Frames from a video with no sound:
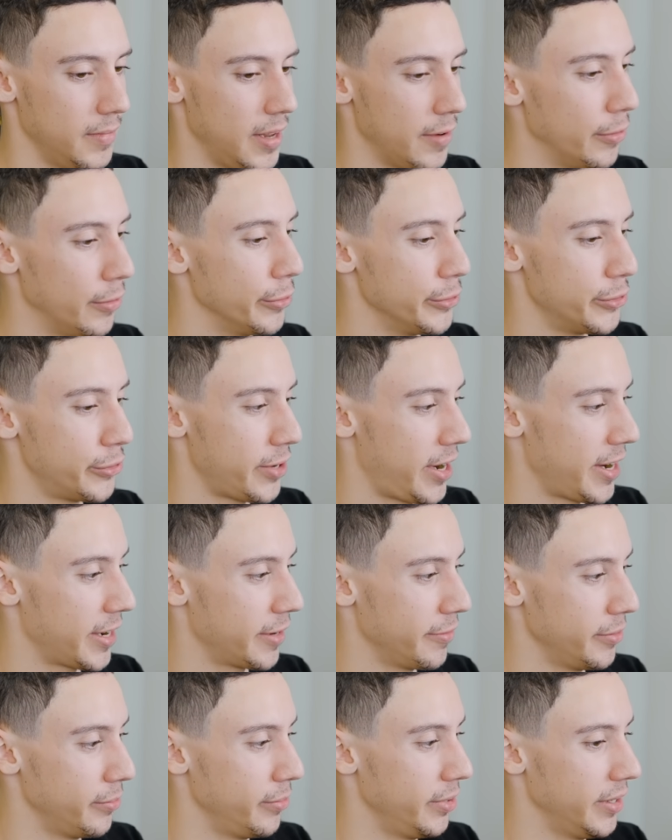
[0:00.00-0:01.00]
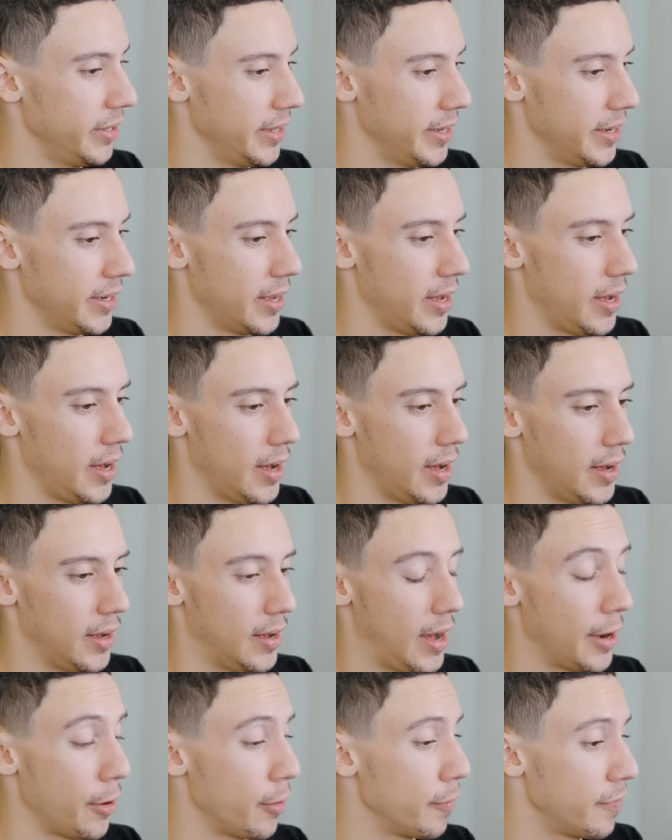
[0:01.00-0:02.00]
never lose track of it, really.
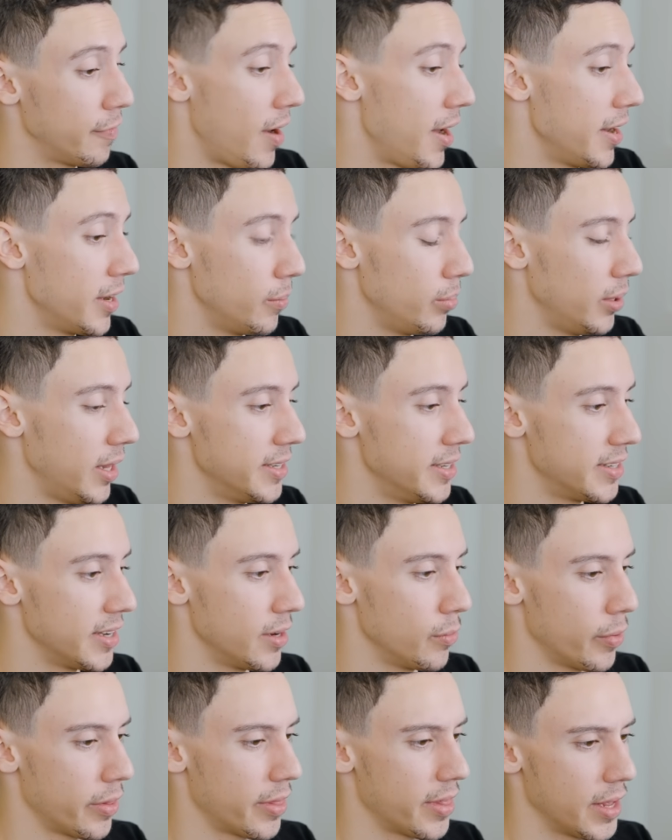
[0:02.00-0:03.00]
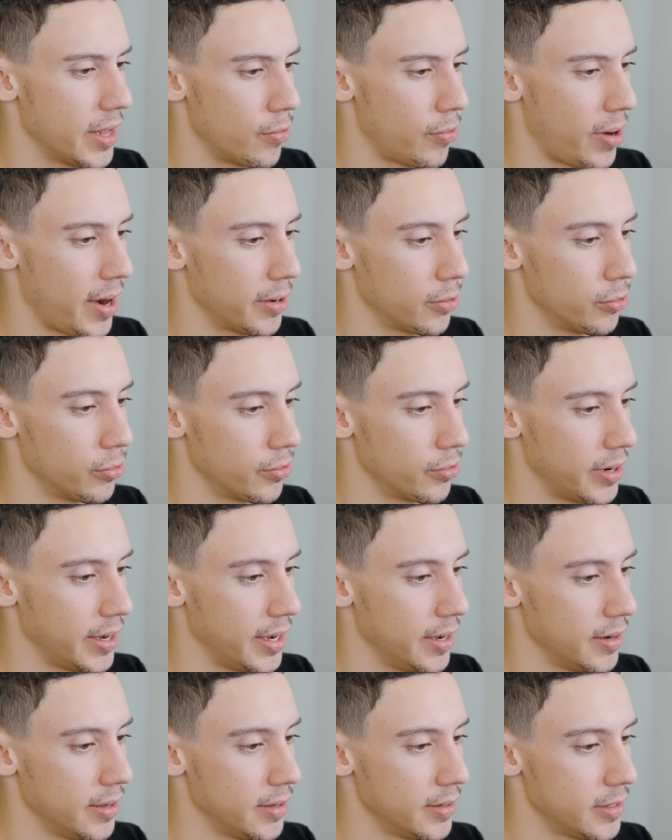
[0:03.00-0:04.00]
I don't find it blends in with the Erangel
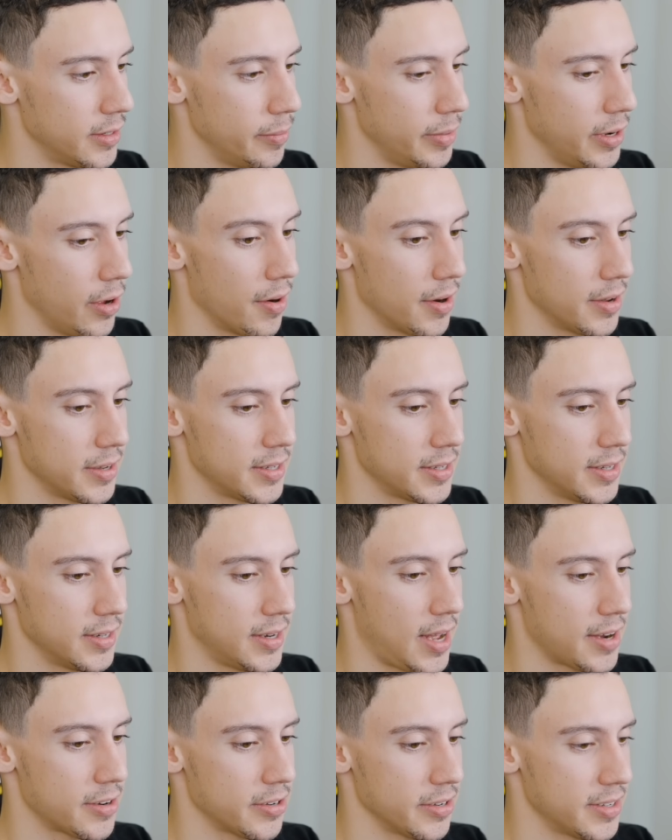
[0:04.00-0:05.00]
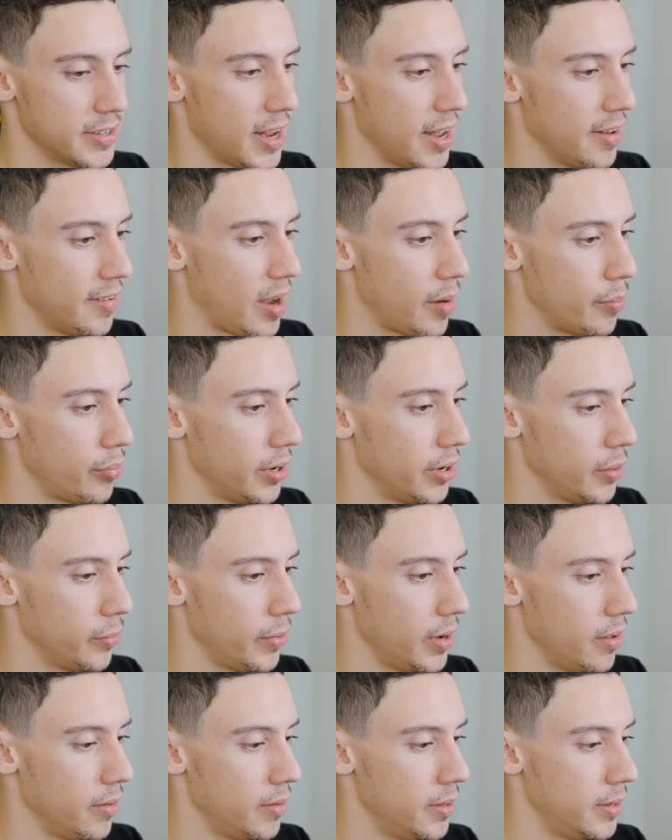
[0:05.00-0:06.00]
green, to be honest. It actually stands out pretty
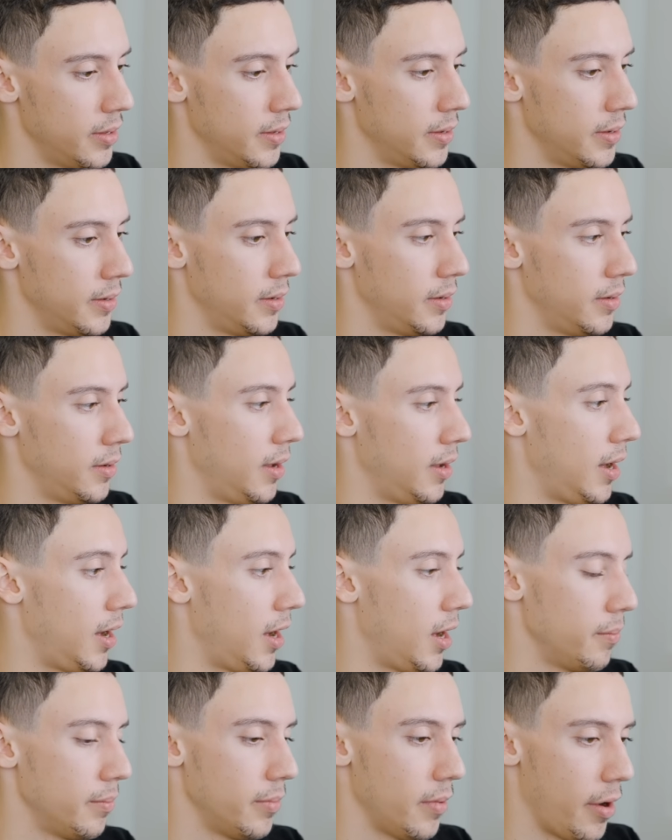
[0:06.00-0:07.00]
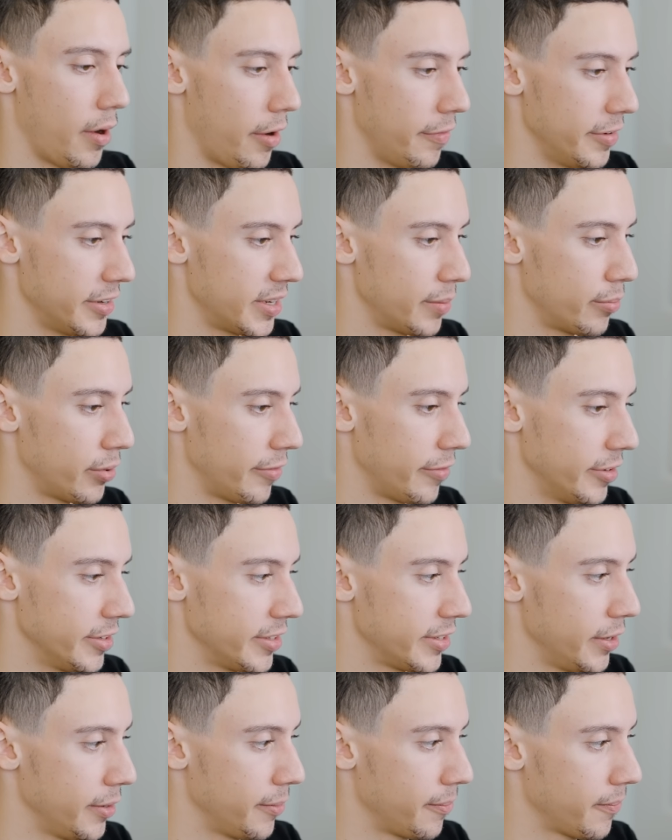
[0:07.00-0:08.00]
well. Obviously
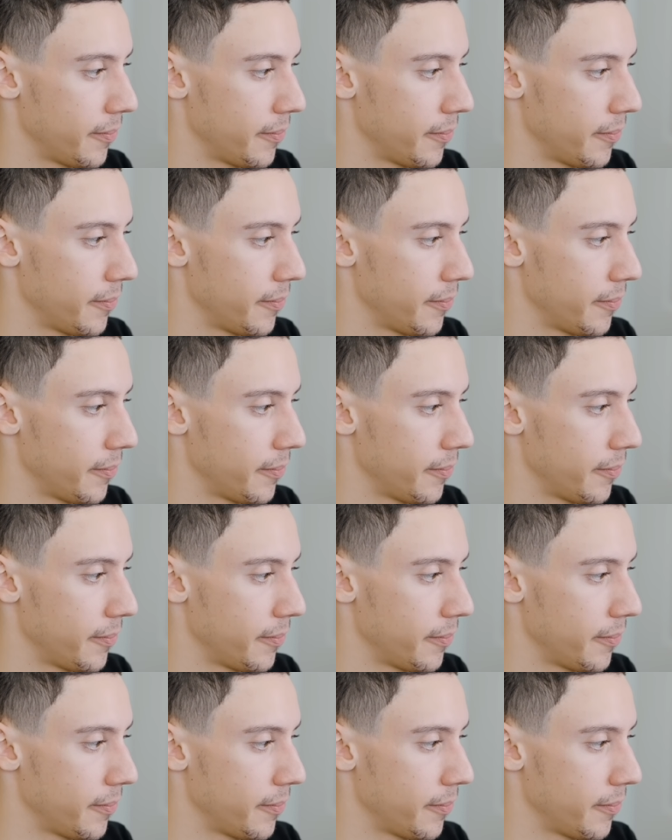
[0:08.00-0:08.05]
preference though.